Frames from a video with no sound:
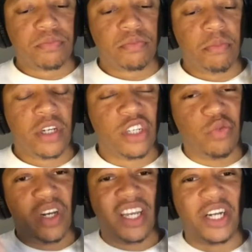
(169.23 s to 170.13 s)
Because
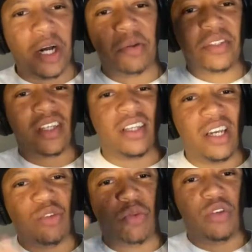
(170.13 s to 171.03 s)
when it comes to
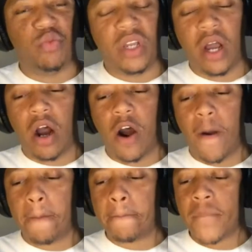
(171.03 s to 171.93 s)
things which we
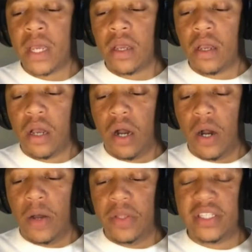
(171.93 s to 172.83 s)
are,
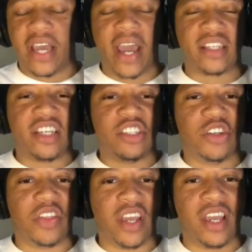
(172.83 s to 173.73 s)
the task is to
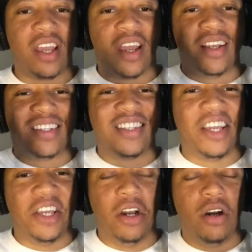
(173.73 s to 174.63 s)
think,
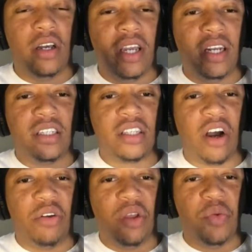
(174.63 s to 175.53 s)
still, it is
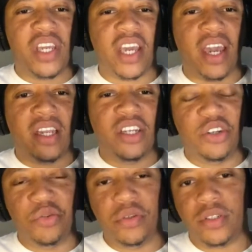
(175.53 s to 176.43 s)
thought that we can't
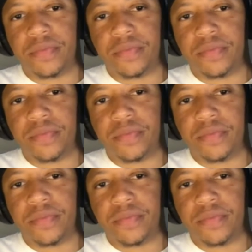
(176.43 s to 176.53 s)
do it.